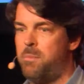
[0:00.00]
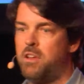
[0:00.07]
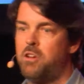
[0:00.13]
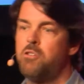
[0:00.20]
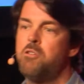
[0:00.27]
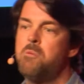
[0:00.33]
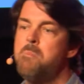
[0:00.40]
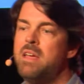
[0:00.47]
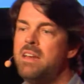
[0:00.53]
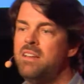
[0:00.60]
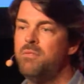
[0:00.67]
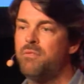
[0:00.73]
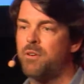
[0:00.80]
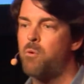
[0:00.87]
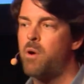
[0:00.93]
It could go many
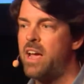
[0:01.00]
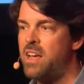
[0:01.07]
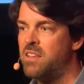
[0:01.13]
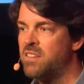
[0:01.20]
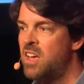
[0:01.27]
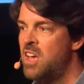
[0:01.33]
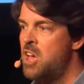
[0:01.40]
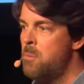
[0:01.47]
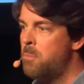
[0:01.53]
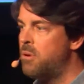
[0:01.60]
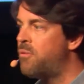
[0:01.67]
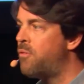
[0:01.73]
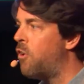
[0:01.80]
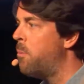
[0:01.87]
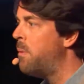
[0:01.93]
different ways. But
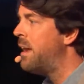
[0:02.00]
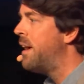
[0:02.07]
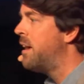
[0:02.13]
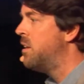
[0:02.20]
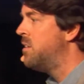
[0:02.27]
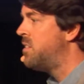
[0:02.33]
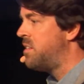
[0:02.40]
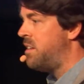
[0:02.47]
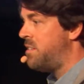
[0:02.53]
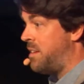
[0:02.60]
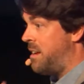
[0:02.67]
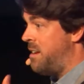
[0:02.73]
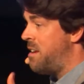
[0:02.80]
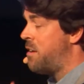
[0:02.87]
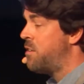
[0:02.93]
form alliances,
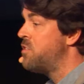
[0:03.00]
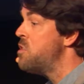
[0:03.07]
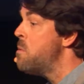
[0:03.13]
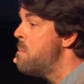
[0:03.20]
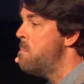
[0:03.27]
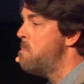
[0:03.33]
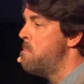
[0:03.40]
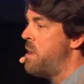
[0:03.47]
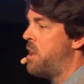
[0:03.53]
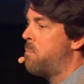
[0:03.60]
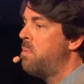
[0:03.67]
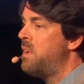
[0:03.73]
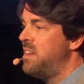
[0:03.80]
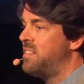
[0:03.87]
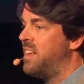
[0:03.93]
and there is no better
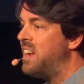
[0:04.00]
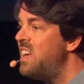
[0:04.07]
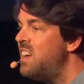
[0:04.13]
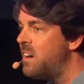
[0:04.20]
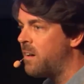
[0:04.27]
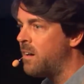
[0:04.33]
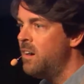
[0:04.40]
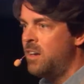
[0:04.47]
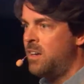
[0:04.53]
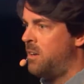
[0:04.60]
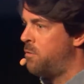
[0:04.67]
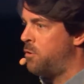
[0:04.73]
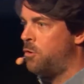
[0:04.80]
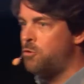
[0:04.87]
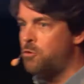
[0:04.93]
place than here.
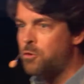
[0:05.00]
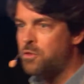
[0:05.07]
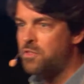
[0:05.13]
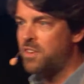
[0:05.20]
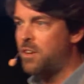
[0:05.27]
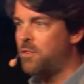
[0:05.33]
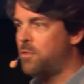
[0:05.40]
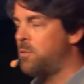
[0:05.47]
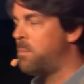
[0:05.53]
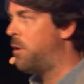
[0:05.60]
If you want to talk to Salesforce, by